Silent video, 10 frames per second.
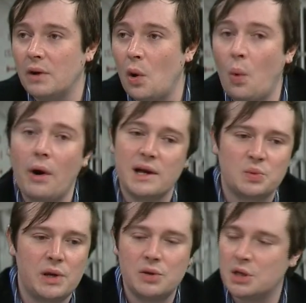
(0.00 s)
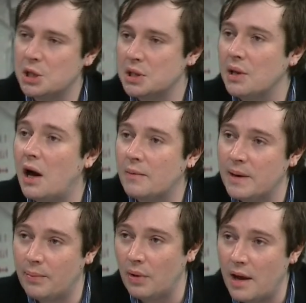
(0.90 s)
You know, whereas we used to just lock
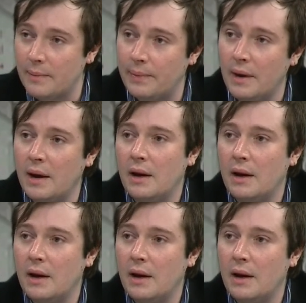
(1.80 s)
people up,